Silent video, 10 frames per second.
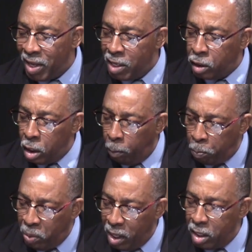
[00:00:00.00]
It's the
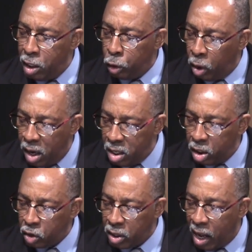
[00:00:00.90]
ability to
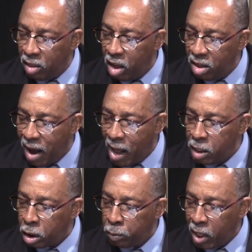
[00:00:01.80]
understand the
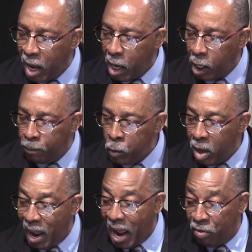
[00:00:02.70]
knowledge obtained
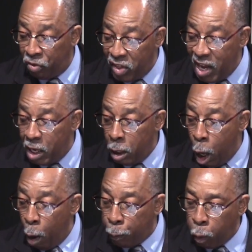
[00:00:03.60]
and then
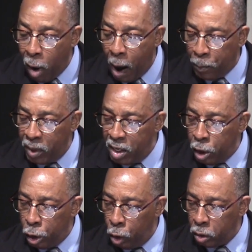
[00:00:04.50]
properly
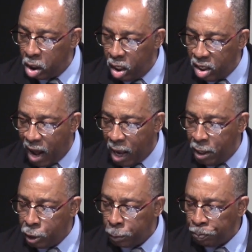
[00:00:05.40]
using the
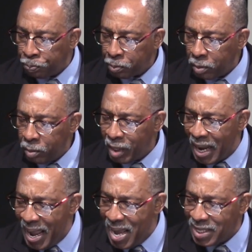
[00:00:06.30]
knowledge
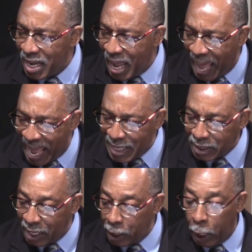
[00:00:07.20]
as an
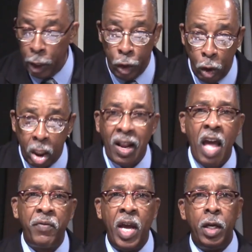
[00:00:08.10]
asset in your
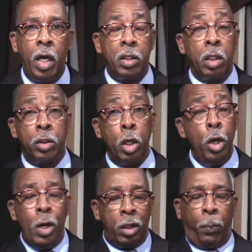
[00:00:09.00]
life and others.
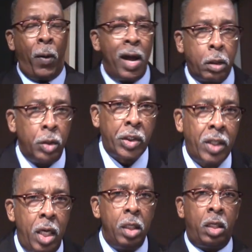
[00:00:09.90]
The prodigal
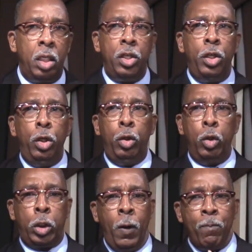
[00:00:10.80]
son couldn't
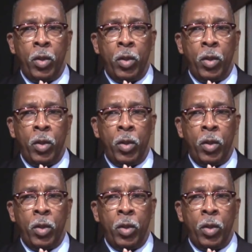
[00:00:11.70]
use